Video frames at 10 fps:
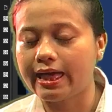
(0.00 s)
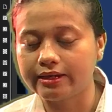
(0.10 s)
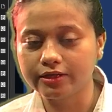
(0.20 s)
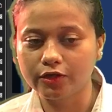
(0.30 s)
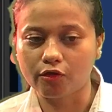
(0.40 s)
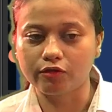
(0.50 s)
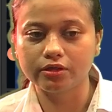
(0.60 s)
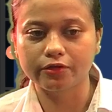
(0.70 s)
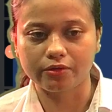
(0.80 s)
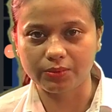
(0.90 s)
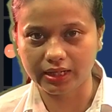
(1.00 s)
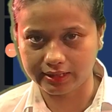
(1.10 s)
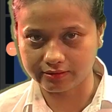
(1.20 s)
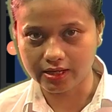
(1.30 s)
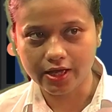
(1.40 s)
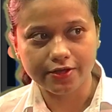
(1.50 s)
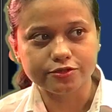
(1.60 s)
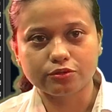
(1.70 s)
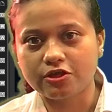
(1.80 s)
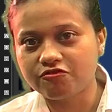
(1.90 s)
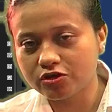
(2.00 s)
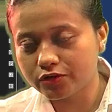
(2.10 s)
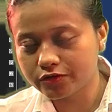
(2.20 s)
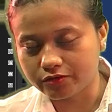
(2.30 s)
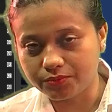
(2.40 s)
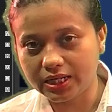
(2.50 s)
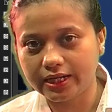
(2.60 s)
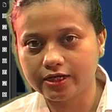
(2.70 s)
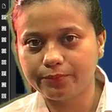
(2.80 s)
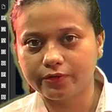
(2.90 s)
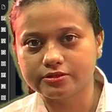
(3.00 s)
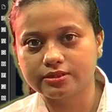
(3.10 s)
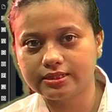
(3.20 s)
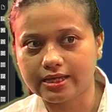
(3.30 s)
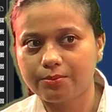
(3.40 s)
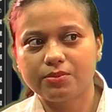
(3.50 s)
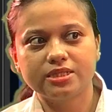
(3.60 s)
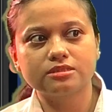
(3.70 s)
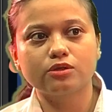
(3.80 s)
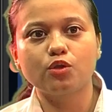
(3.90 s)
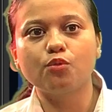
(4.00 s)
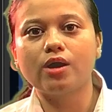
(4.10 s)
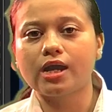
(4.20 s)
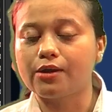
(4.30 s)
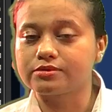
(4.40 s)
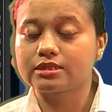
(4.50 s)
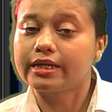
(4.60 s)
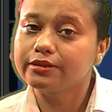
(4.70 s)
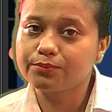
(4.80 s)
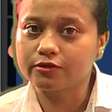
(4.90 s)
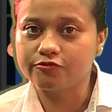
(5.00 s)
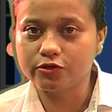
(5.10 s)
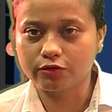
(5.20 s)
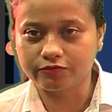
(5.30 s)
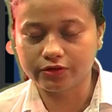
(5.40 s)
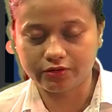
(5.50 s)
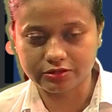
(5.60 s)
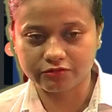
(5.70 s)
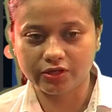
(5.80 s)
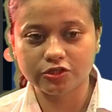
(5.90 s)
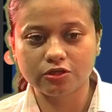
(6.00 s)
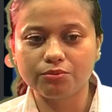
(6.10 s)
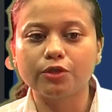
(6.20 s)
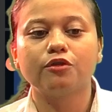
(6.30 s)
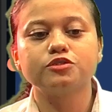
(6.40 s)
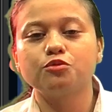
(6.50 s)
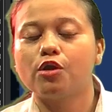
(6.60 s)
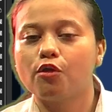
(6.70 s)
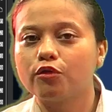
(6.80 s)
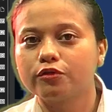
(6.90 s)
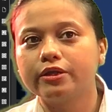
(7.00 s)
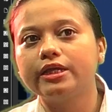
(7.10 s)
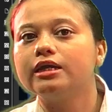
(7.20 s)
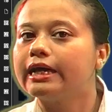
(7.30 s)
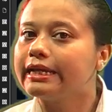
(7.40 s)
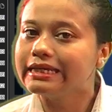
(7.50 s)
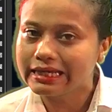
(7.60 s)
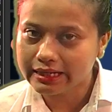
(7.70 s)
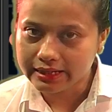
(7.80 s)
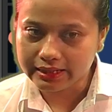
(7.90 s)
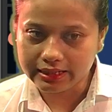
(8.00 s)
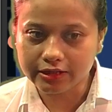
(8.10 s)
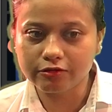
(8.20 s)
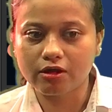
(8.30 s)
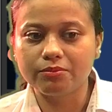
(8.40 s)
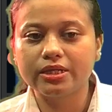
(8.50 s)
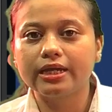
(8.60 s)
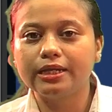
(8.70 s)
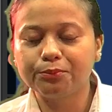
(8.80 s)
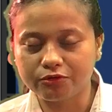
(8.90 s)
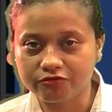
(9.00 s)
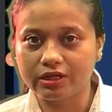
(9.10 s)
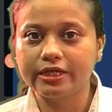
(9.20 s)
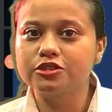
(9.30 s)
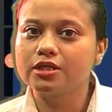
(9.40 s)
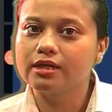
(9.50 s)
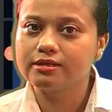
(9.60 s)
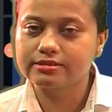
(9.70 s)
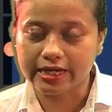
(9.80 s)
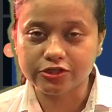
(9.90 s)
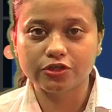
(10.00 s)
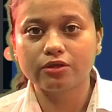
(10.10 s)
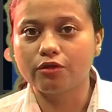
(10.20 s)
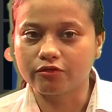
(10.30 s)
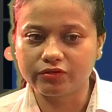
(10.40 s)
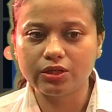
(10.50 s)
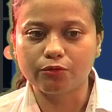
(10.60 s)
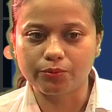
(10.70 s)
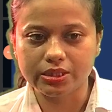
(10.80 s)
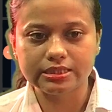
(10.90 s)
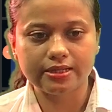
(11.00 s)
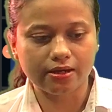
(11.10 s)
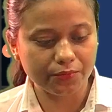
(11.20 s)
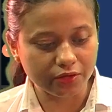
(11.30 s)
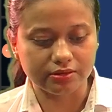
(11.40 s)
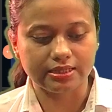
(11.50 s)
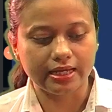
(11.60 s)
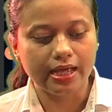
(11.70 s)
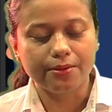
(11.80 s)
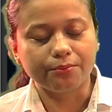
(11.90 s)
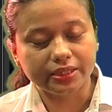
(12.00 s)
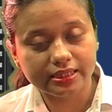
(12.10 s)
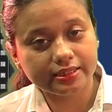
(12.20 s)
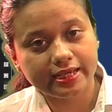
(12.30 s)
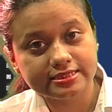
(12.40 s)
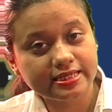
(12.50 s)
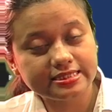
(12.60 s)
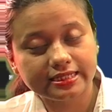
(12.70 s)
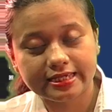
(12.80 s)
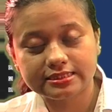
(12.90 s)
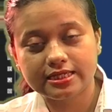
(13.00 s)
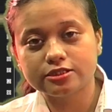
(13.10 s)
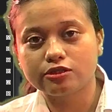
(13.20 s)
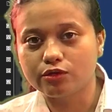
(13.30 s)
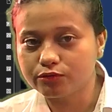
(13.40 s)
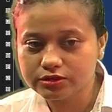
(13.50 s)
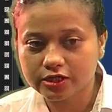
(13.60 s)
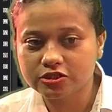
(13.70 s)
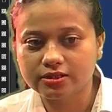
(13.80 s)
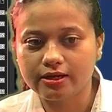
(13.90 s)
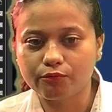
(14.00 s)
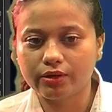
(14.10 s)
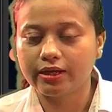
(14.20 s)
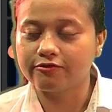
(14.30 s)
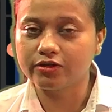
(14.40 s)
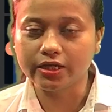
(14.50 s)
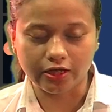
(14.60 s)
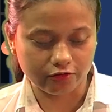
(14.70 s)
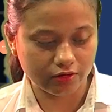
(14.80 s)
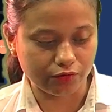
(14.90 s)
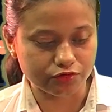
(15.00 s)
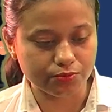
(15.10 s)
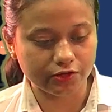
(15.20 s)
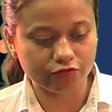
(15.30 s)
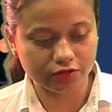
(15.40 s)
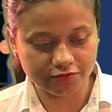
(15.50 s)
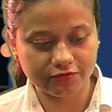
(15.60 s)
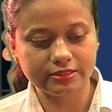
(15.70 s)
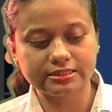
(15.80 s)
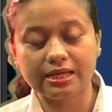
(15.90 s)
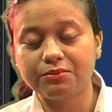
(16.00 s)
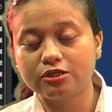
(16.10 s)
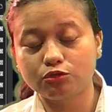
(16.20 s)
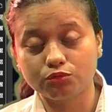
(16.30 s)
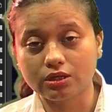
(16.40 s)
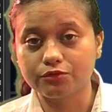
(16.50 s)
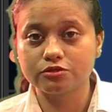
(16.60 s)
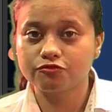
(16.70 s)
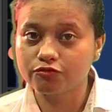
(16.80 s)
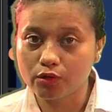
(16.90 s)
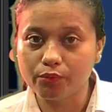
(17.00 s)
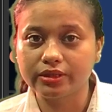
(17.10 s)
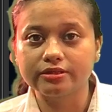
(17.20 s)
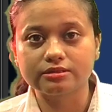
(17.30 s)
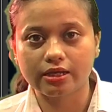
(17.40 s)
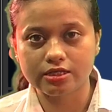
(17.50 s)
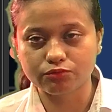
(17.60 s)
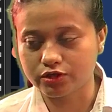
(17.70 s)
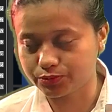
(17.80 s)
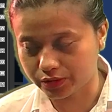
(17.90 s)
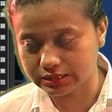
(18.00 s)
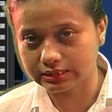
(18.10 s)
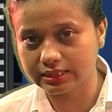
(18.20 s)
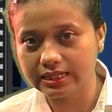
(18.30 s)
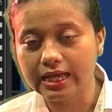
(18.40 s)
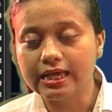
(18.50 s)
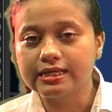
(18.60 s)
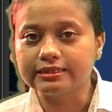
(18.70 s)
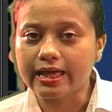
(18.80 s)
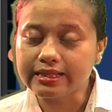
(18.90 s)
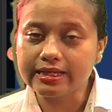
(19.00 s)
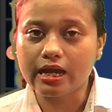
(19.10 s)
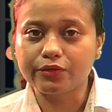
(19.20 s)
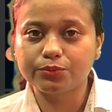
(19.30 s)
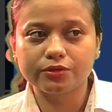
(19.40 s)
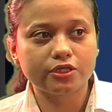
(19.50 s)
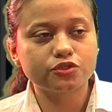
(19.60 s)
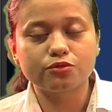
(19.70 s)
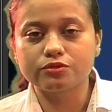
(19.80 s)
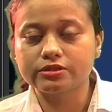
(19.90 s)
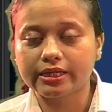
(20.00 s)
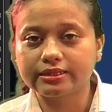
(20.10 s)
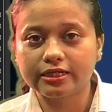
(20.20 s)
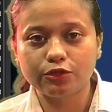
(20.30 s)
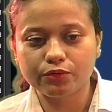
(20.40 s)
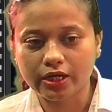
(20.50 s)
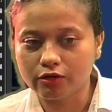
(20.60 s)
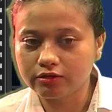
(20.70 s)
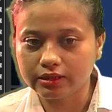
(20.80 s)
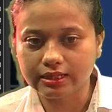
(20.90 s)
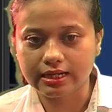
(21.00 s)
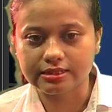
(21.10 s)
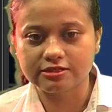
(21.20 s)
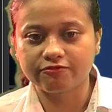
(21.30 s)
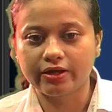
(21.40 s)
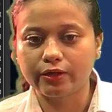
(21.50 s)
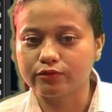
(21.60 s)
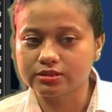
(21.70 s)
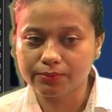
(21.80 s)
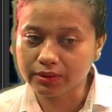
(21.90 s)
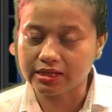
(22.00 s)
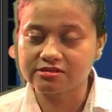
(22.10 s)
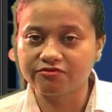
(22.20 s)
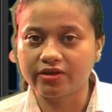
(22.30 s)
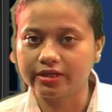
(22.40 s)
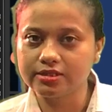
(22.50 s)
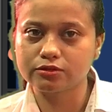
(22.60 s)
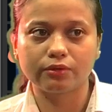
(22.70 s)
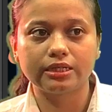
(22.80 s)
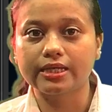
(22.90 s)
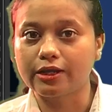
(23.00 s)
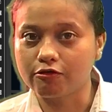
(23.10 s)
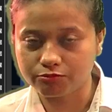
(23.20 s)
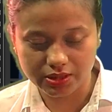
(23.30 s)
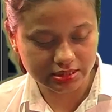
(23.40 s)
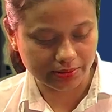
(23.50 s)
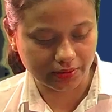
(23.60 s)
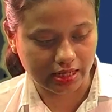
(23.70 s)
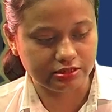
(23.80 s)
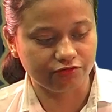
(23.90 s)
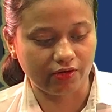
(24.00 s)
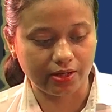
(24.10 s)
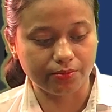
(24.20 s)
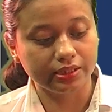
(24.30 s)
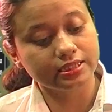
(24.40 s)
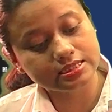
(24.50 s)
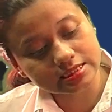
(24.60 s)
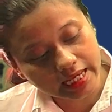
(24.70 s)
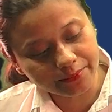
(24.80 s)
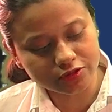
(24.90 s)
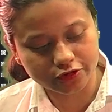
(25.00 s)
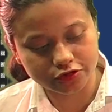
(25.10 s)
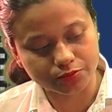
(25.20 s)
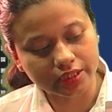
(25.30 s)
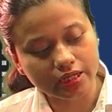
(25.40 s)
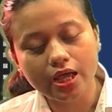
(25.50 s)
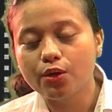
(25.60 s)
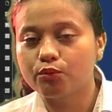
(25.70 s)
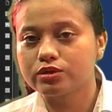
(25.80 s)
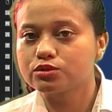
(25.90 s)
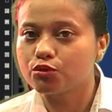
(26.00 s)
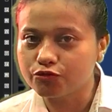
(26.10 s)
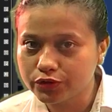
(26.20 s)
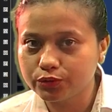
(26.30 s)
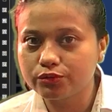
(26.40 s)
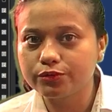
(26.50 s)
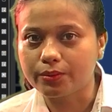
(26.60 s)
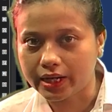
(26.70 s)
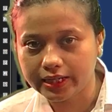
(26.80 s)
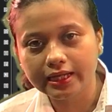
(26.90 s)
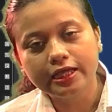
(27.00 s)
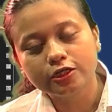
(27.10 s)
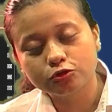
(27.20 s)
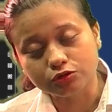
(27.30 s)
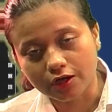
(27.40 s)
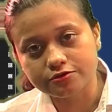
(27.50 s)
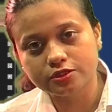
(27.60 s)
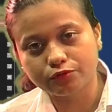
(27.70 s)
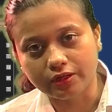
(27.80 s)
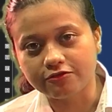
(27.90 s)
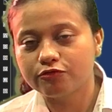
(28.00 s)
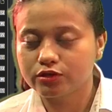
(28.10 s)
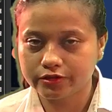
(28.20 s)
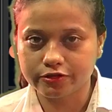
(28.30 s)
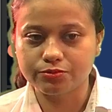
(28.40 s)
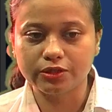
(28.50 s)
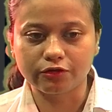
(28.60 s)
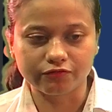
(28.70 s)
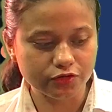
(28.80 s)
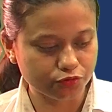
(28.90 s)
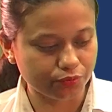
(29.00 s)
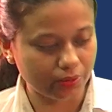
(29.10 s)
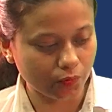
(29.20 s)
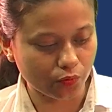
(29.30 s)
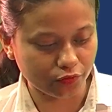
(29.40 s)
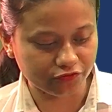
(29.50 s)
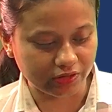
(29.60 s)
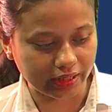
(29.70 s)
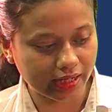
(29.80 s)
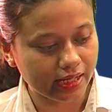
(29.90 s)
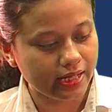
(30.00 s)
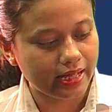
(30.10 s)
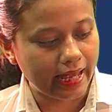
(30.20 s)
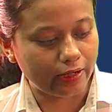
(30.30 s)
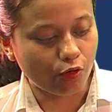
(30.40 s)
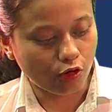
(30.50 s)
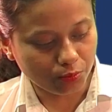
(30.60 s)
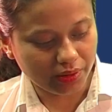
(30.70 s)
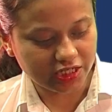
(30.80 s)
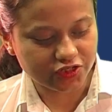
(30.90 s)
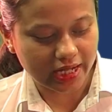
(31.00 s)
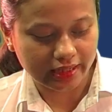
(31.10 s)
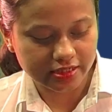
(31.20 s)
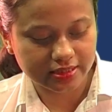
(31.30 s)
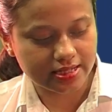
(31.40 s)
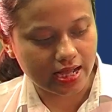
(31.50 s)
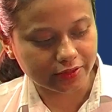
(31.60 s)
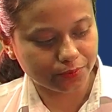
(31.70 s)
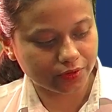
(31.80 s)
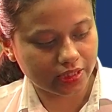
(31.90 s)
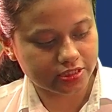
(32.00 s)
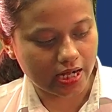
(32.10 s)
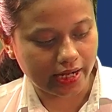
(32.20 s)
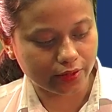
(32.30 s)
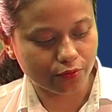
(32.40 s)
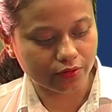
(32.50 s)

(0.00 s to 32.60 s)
non creamy layer. So if you're a creamy layer person, that means you are outside the purview of the reservation because you are already an economically privileged section of the OBC community. But in the SCs and STs, no such thing were ever introduced. But for the first time in 2004, when this case was presented, then the Andhra Pradesh court said that you cannot declassify or subclassify it, it cannot be subclassified. But the same judgment was overruled by 2024 judgment of the Supreme Court of India, and on being challenged, the Andhra Pradesh High Court